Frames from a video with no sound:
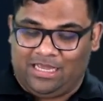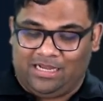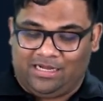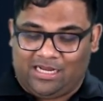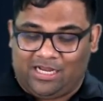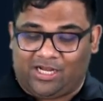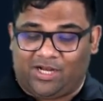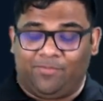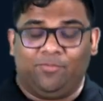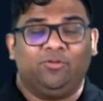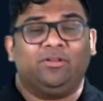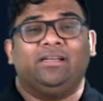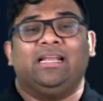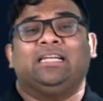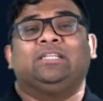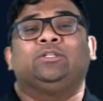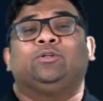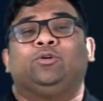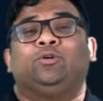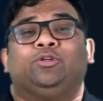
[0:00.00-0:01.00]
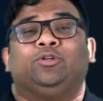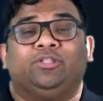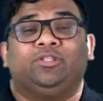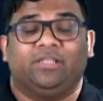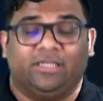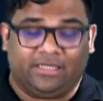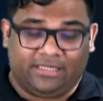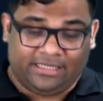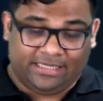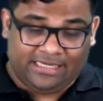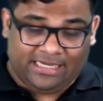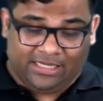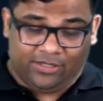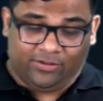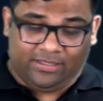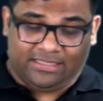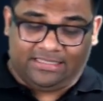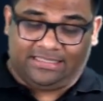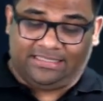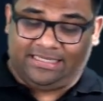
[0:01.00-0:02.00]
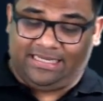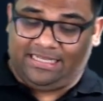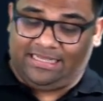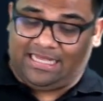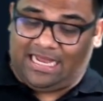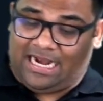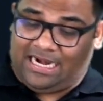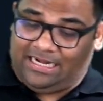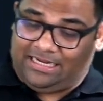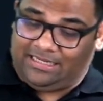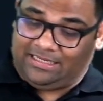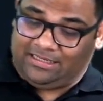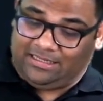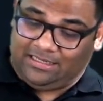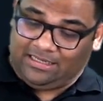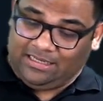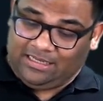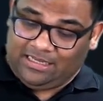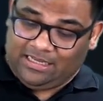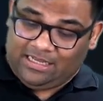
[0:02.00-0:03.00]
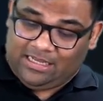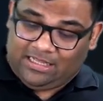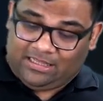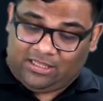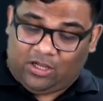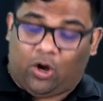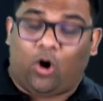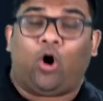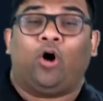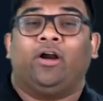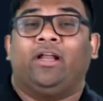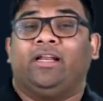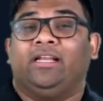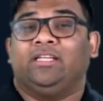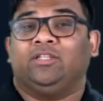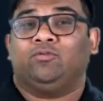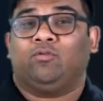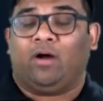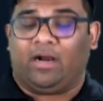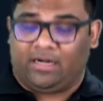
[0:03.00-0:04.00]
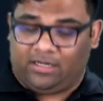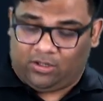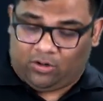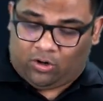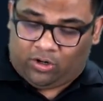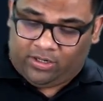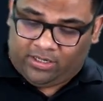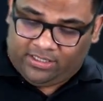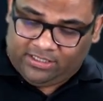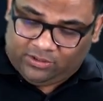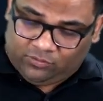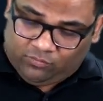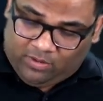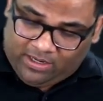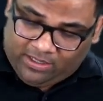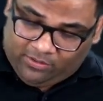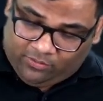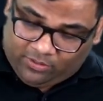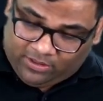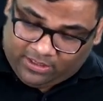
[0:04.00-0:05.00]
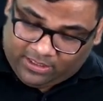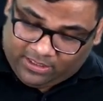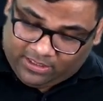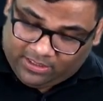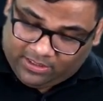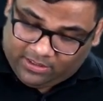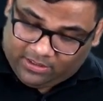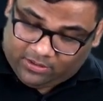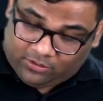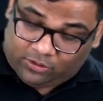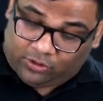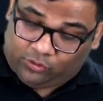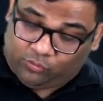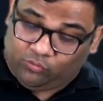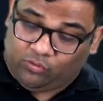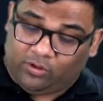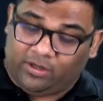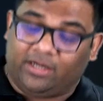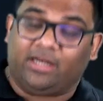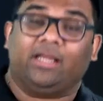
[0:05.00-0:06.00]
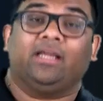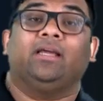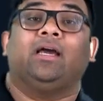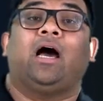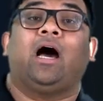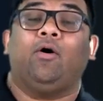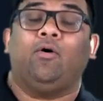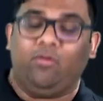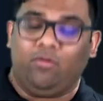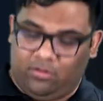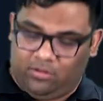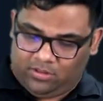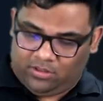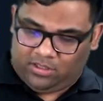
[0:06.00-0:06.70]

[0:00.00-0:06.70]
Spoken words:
Now come to the next question. Here you can see that the order is what? Order is 1 only, so 2 only. How?